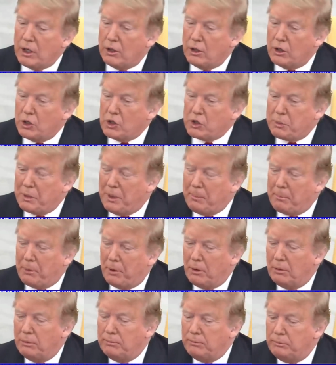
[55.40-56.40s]
Those
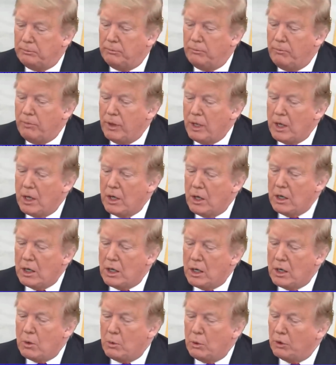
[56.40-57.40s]
people
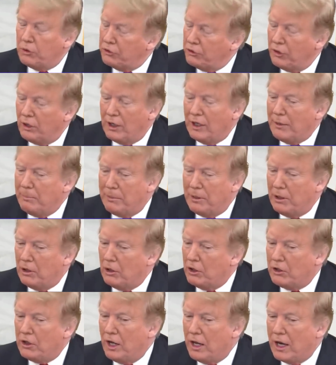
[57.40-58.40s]
will certainly be
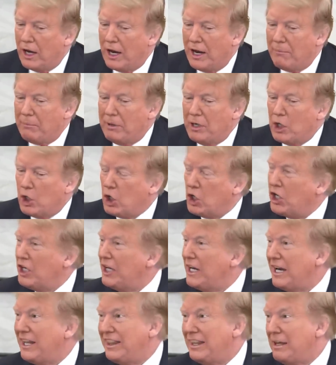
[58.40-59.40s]
looked at. I've been
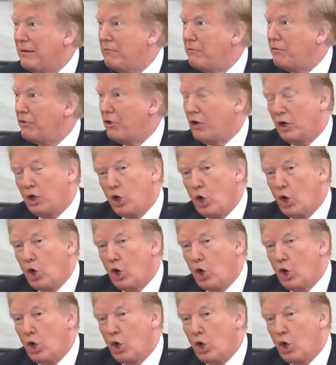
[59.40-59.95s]
looking at them for a